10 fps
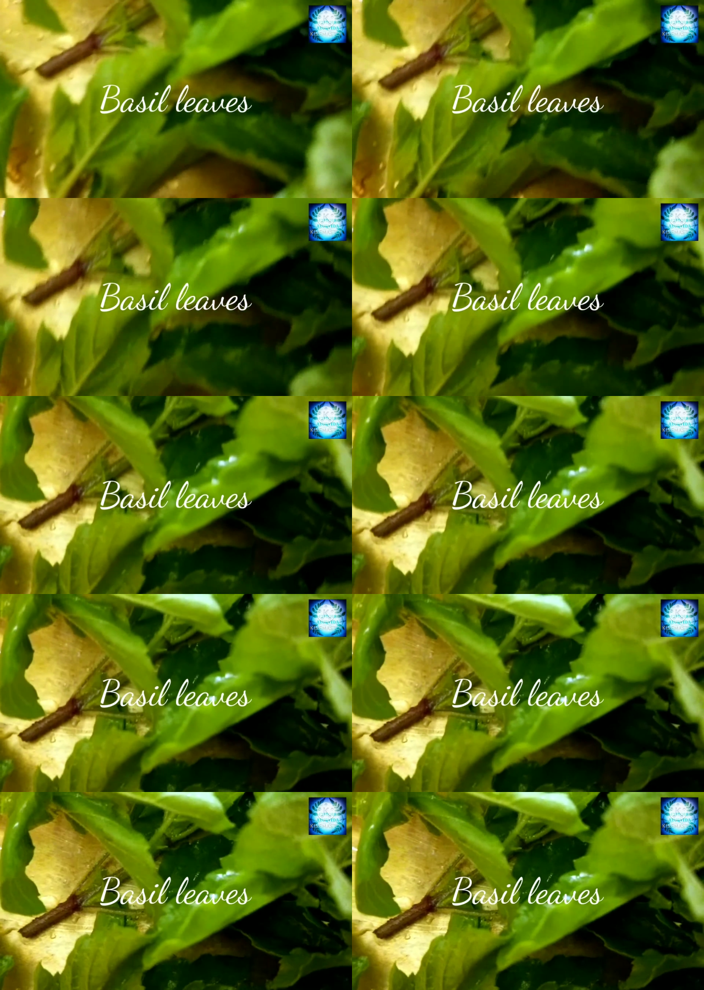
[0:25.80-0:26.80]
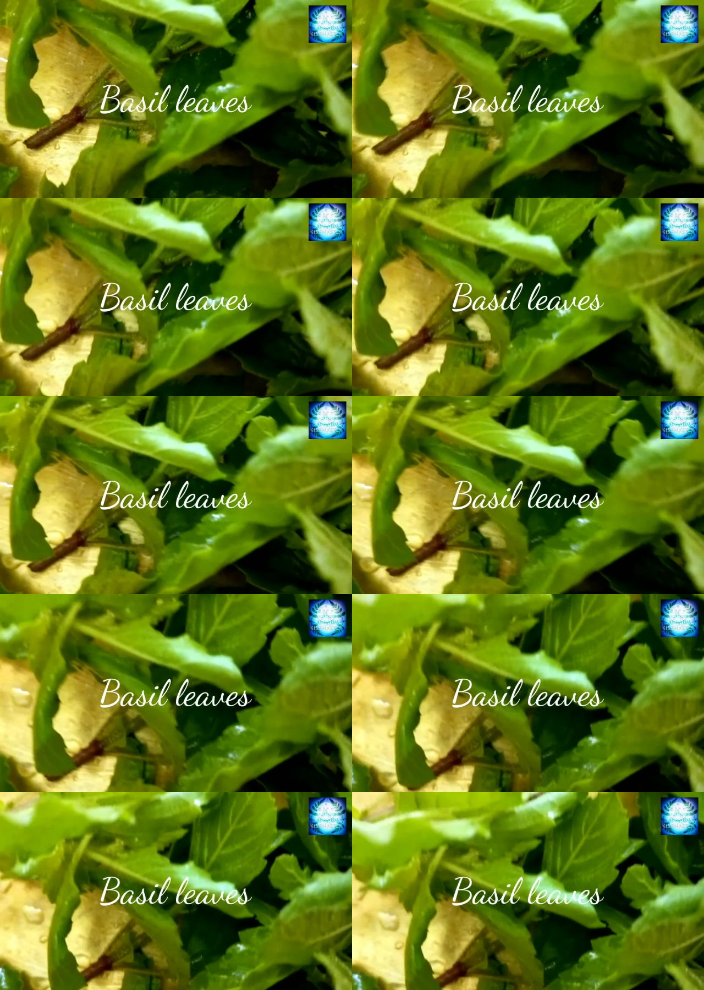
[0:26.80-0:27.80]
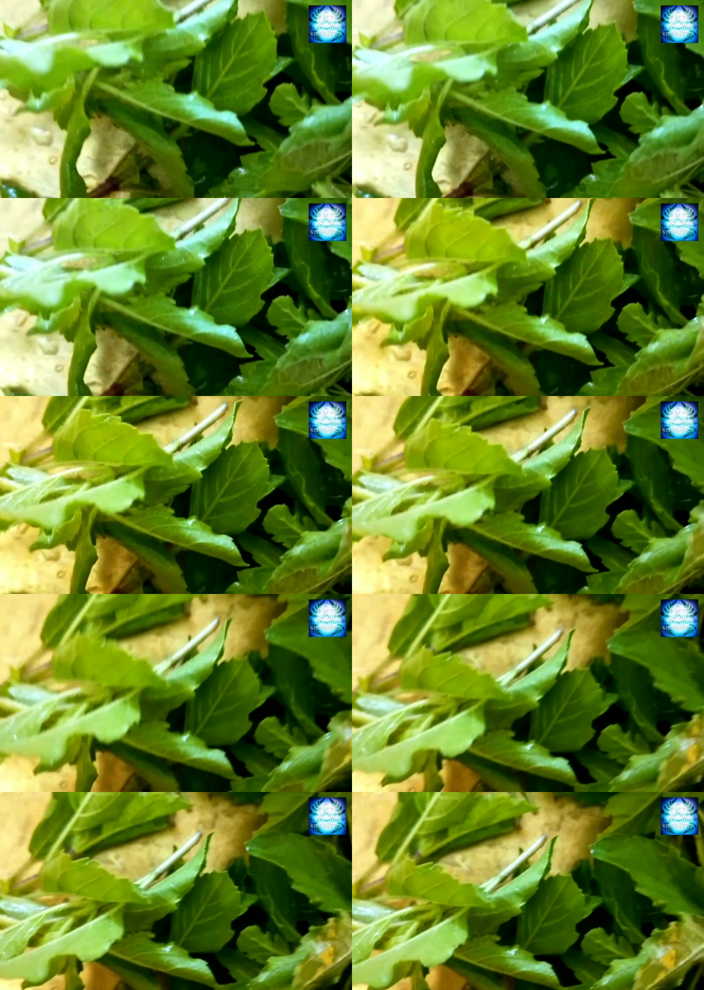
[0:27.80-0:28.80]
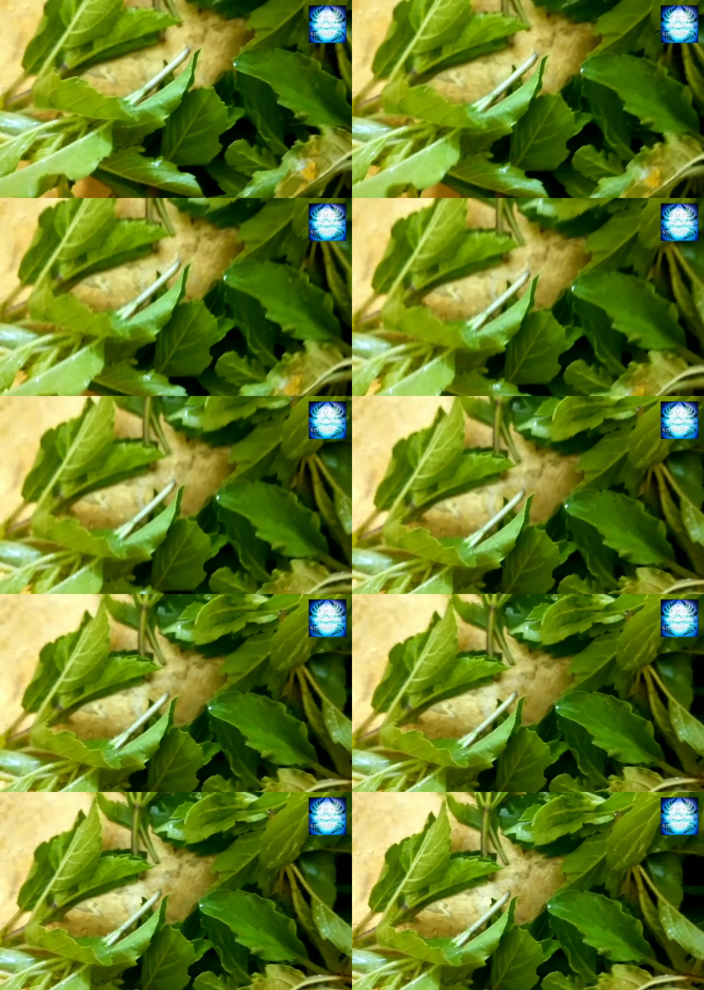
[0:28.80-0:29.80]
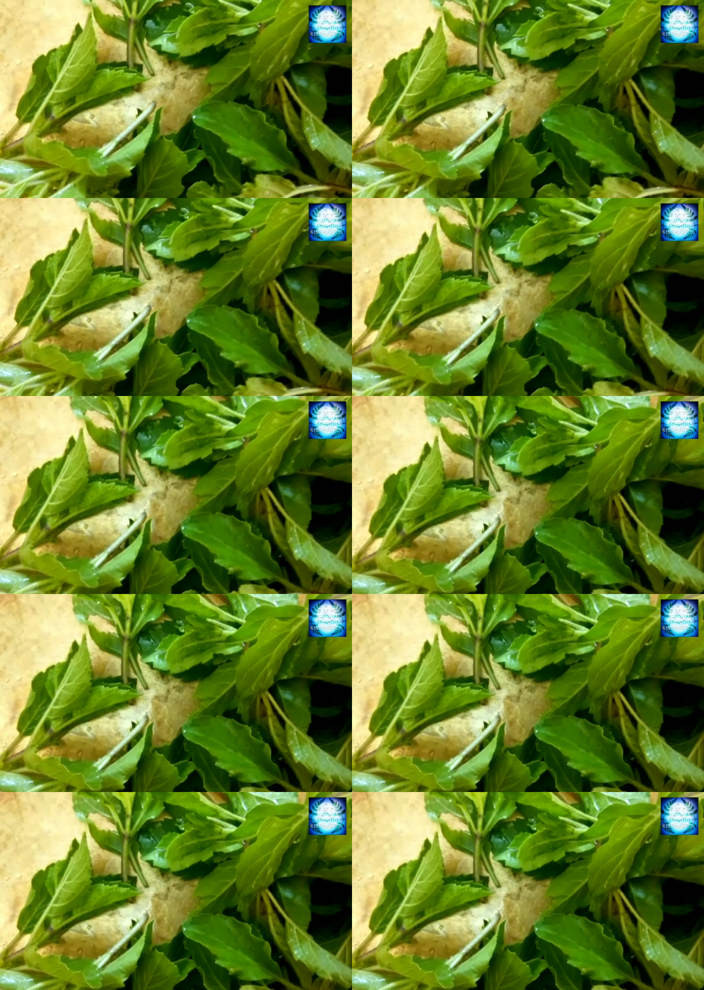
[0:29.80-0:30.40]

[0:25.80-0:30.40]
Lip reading: [unreadable: no face in view]